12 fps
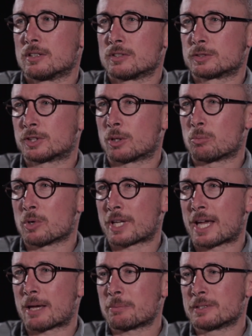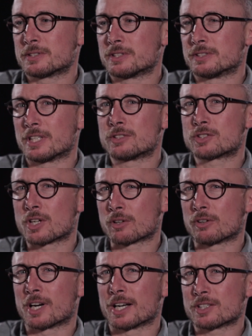So what happens is each
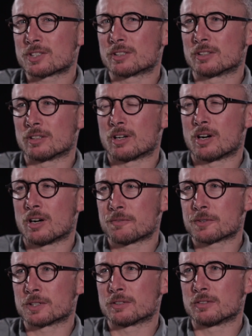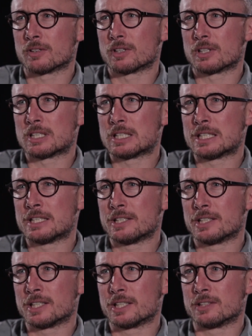generation often
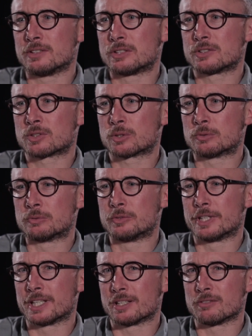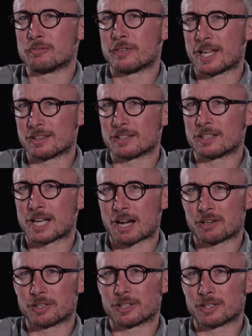needs to reinvent the
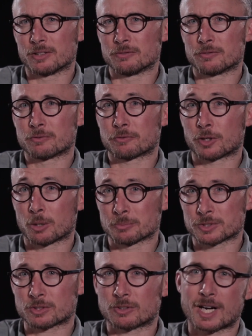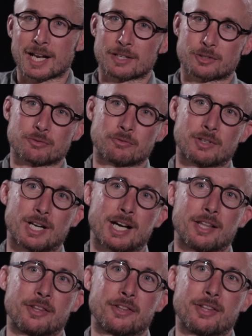narrative from scratch
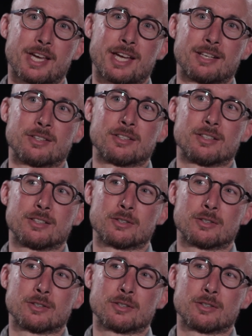rather than